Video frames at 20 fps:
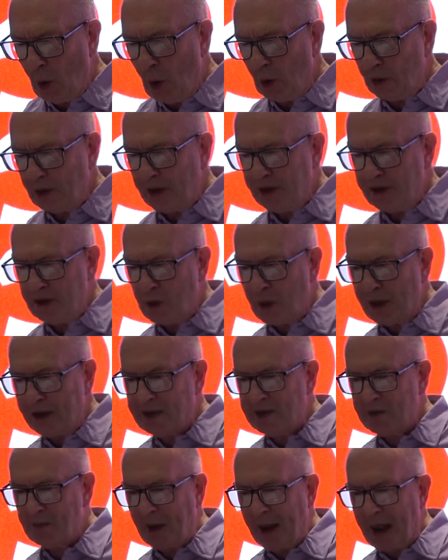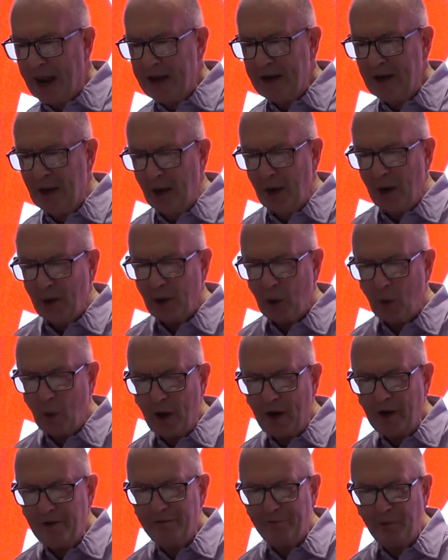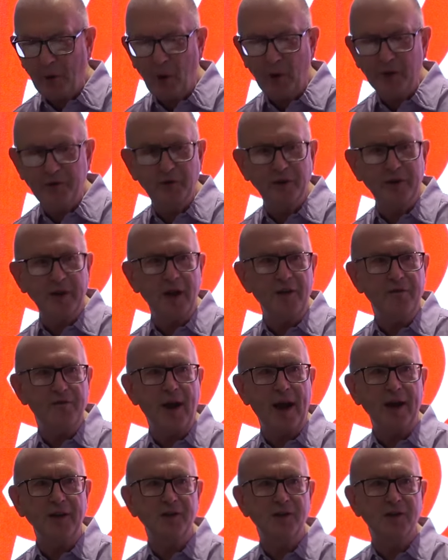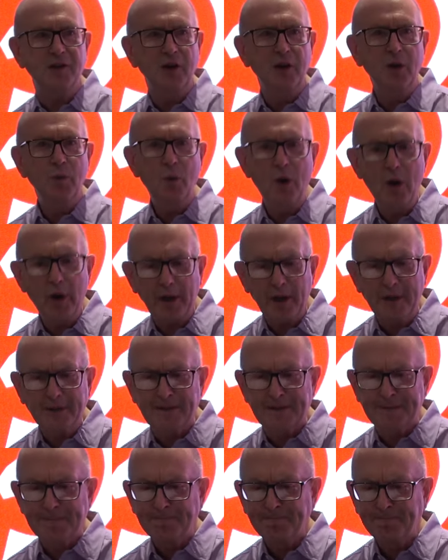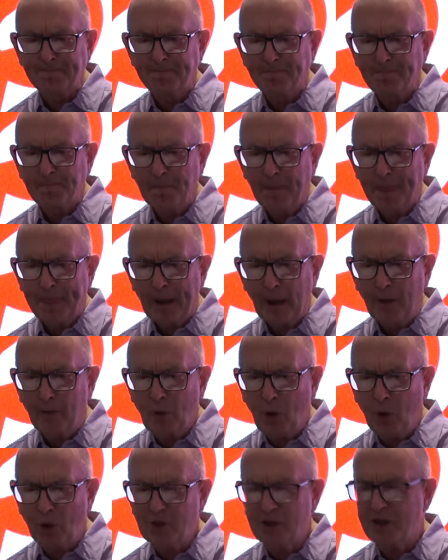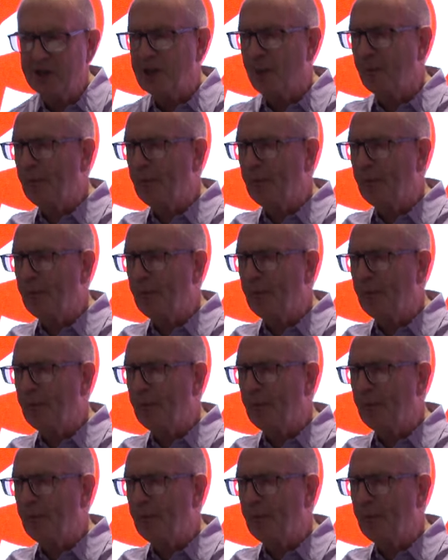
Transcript: order to explain the way forward for the advanced workers. Of course, this